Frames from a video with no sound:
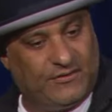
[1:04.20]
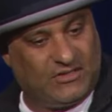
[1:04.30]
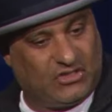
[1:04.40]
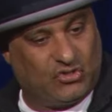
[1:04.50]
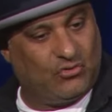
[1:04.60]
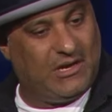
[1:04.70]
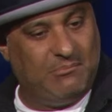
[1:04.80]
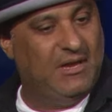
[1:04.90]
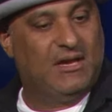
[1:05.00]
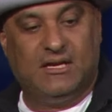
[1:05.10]
is
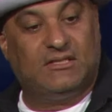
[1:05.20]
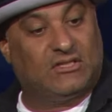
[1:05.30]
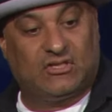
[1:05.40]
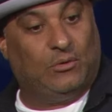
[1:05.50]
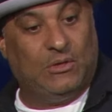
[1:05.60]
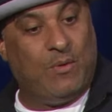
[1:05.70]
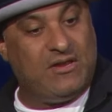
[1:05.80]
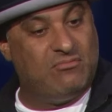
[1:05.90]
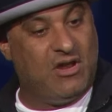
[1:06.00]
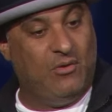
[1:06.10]
extreme because it's the only way
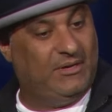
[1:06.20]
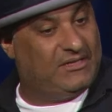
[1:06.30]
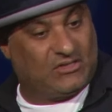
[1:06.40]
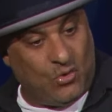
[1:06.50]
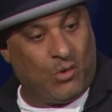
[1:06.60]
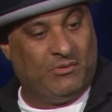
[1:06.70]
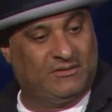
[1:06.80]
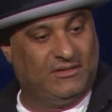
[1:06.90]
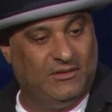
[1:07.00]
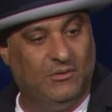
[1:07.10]
you know it. It's normal
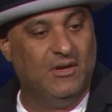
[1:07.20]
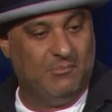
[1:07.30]
to you.